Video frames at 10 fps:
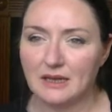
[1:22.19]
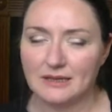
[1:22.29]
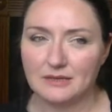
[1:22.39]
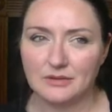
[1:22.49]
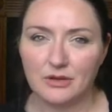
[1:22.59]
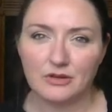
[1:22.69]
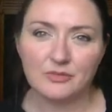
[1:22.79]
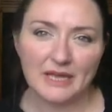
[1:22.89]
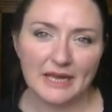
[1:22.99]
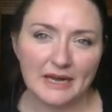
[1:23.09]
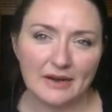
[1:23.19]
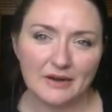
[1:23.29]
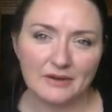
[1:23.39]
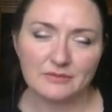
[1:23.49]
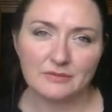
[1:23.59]
I color my
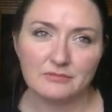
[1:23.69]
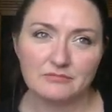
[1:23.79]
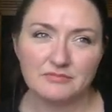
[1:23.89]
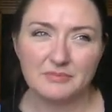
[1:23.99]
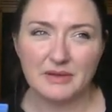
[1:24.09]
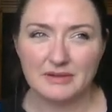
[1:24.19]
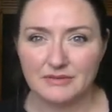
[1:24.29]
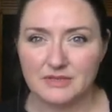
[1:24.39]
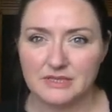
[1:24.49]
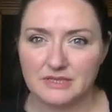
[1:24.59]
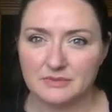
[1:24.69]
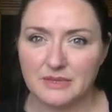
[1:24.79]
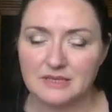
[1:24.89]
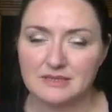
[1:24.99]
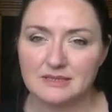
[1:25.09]
hair about every 6
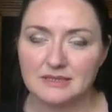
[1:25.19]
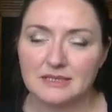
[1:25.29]
weeks.